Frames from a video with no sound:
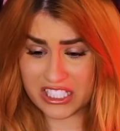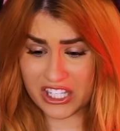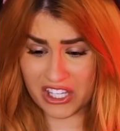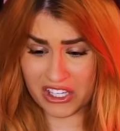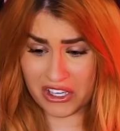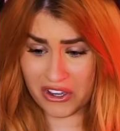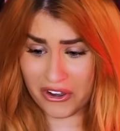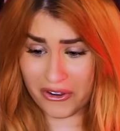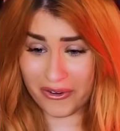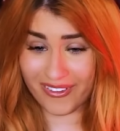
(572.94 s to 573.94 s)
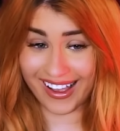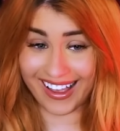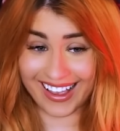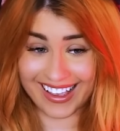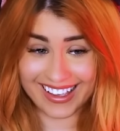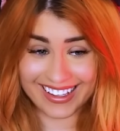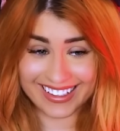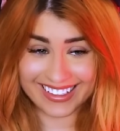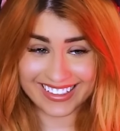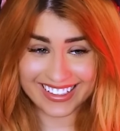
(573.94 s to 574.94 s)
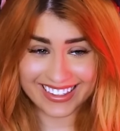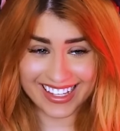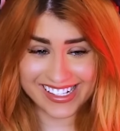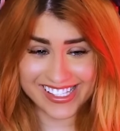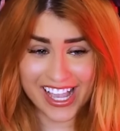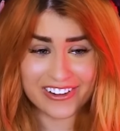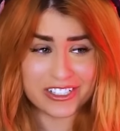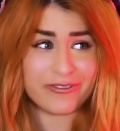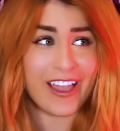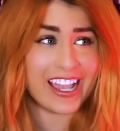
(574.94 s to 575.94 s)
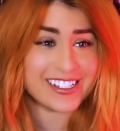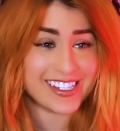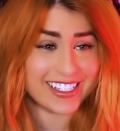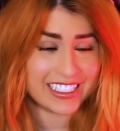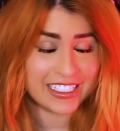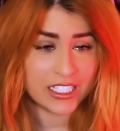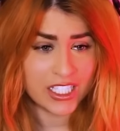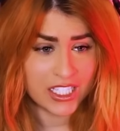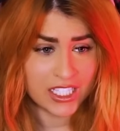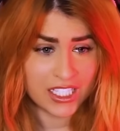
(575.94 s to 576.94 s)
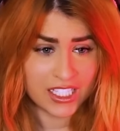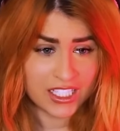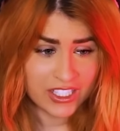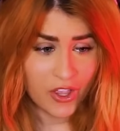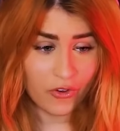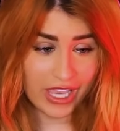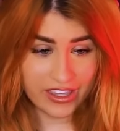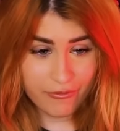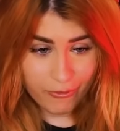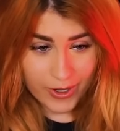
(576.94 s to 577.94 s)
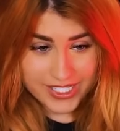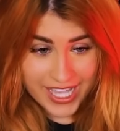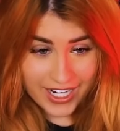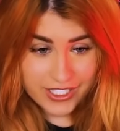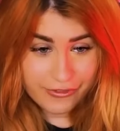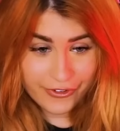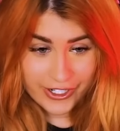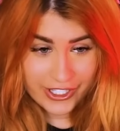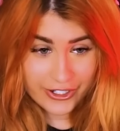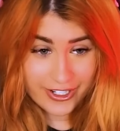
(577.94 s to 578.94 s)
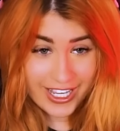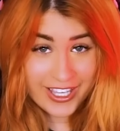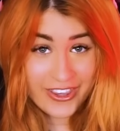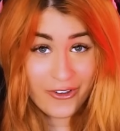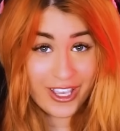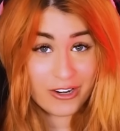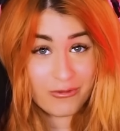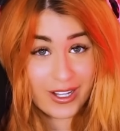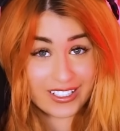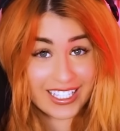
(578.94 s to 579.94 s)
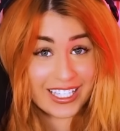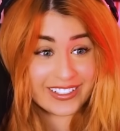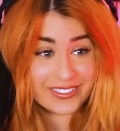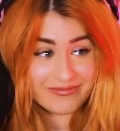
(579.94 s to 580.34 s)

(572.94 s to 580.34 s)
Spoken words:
Ew! The sound effects. Okay, the voice actor for Yuri, though, can really...